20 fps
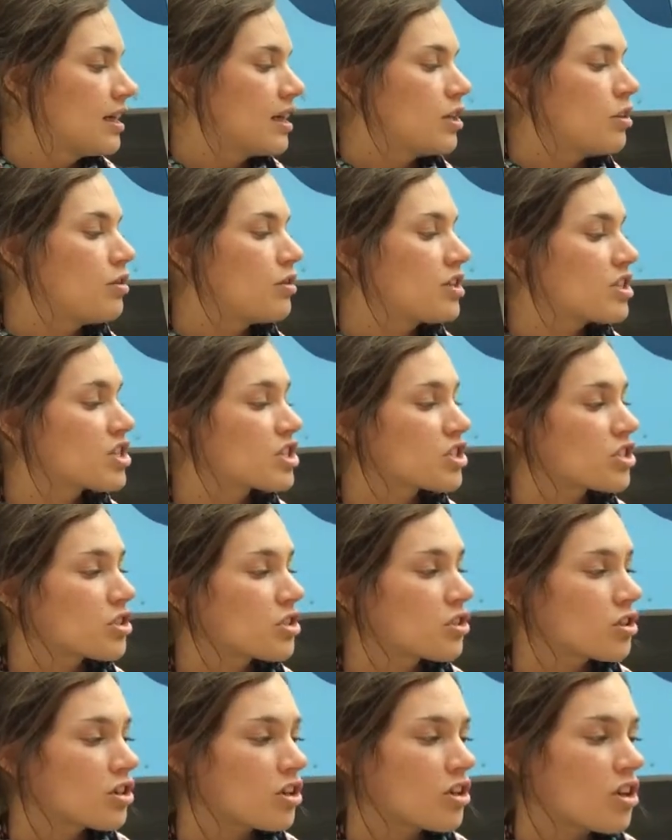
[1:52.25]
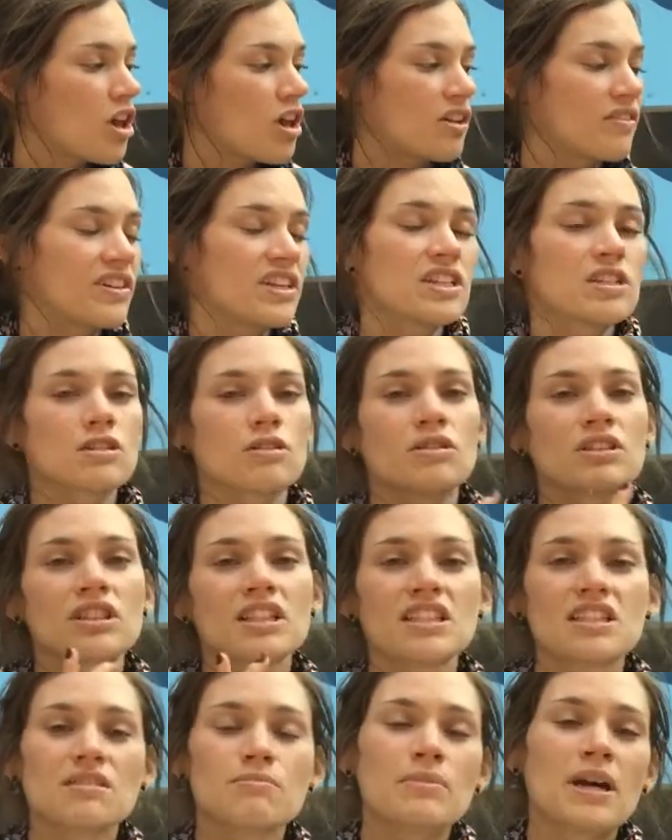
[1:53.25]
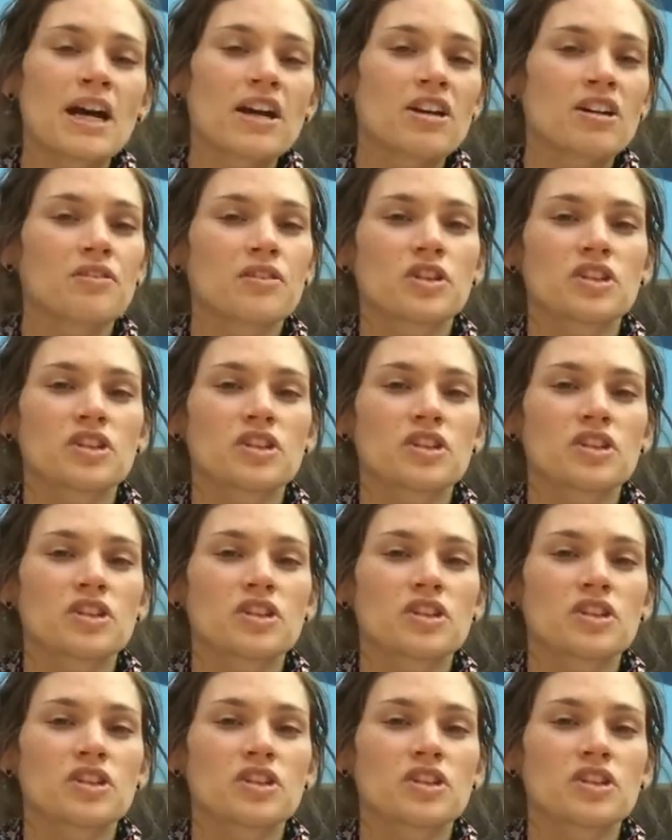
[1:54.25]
You can circle all of it, so it doesn't matter if